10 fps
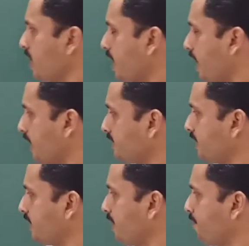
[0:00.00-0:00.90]
as the
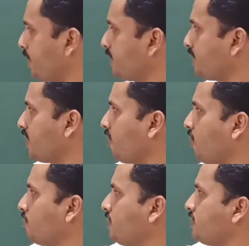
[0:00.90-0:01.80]
temperature
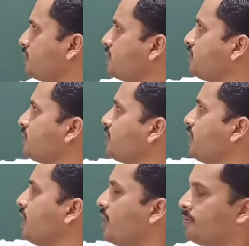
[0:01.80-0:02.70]
of this
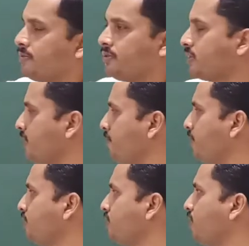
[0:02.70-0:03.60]
graph,
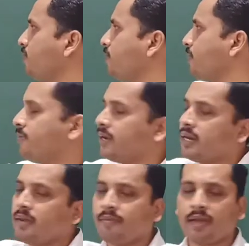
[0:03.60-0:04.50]
temperature of the perfectly
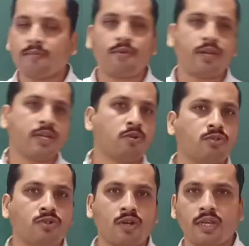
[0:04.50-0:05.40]
black body goes
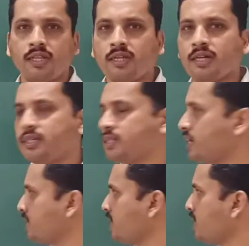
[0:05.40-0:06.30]
on
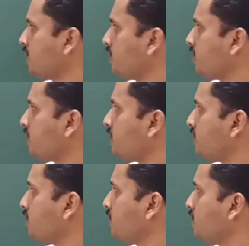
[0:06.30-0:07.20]
increasing, the
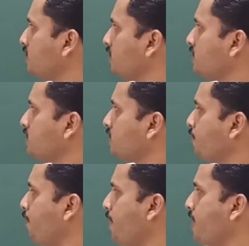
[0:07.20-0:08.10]

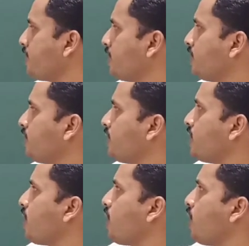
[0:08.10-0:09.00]
peak
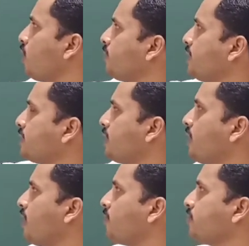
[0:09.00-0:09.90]
of this
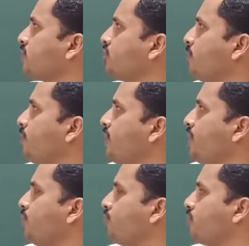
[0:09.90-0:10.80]
graph shifting
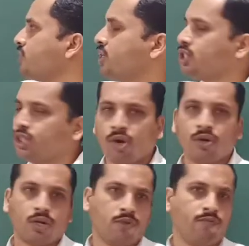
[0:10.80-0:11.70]
towards the
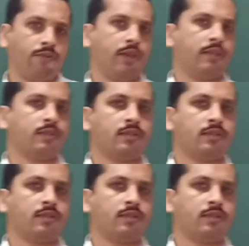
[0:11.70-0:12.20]
shorter wavelength.